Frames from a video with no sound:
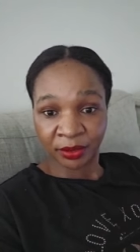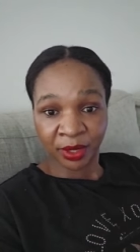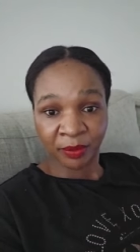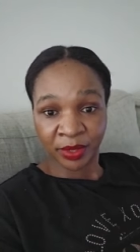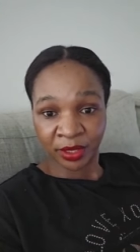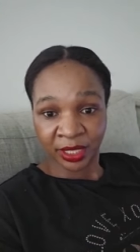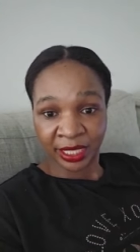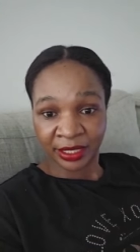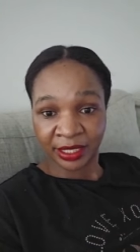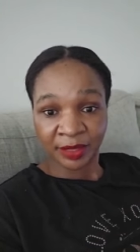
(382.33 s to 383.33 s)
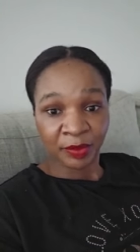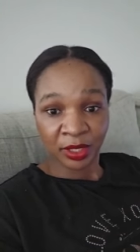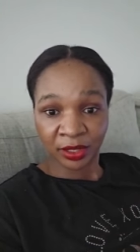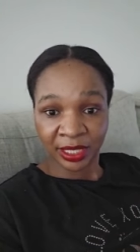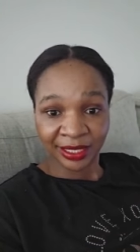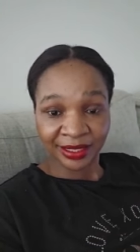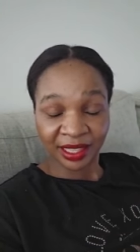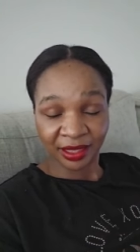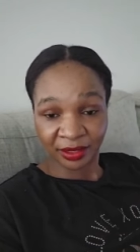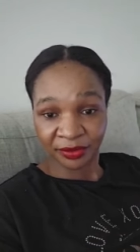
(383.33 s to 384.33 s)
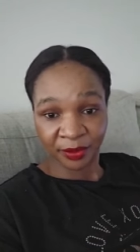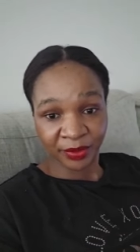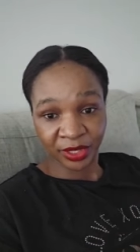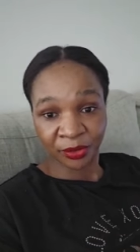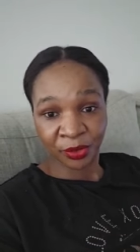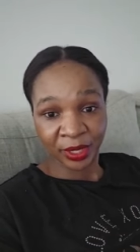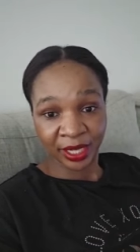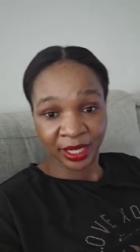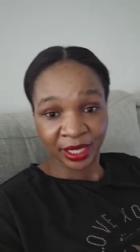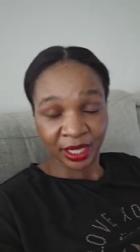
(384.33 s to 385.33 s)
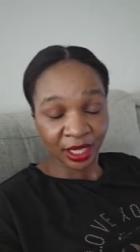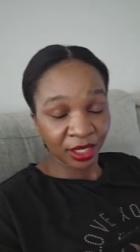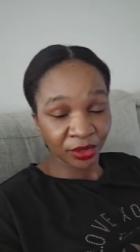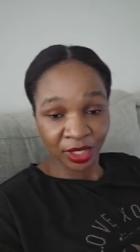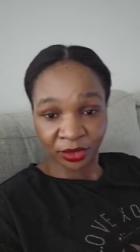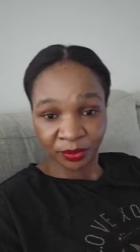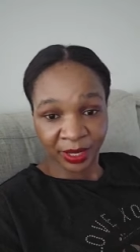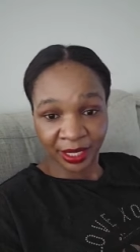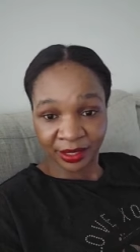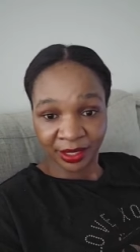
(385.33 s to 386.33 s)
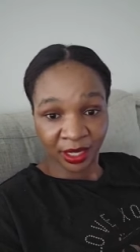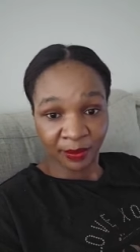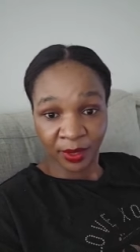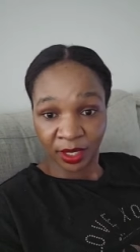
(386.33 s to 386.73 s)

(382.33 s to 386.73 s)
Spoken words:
who are billionaires and millionaires started from somewhere, and you need to make a step.